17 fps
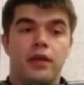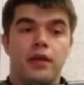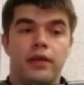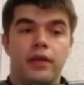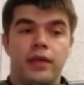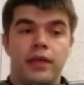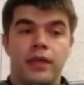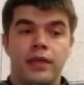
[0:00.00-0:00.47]

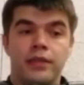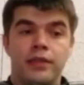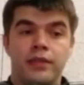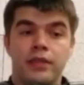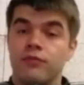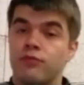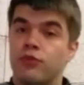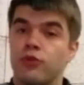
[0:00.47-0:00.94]
and
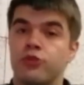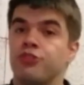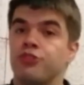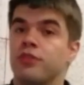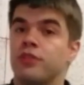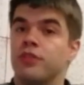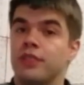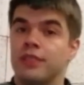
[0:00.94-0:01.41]

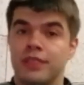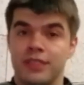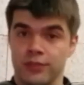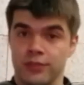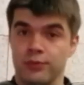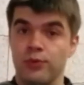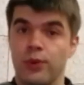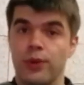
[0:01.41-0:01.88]
unfortunately it
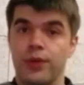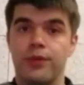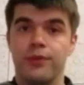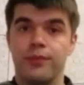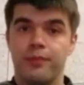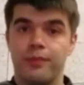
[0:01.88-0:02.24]
doesn't work.